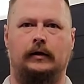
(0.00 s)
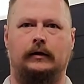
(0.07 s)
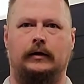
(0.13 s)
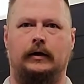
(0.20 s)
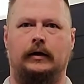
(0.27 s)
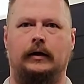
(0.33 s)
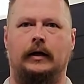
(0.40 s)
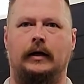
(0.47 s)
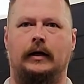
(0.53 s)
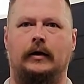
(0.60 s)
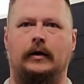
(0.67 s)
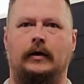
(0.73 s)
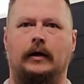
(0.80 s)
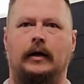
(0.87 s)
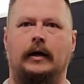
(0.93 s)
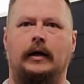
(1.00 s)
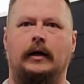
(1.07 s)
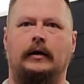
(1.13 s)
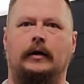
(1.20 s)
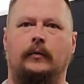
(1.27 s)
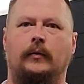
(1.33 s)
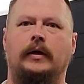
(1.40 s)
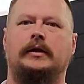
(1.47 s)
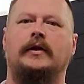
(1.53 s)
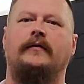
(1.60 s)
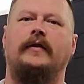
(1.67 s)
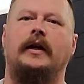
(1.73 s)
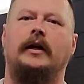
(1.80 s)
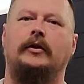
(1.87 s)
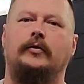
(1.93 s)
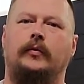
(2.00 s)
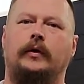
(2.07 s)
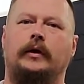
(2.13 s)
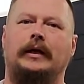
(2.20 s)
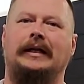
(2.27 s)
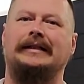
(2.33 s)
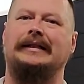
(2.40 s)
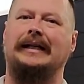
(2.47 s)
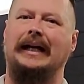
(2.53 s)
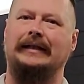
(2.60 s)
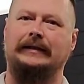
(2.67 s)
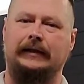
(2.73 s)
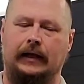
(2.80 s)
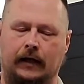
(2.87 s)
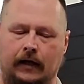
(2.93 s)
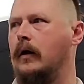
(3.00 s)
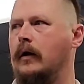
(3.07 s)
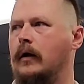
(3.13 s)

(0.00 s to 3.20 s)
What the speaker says: the risk of injury is lessened.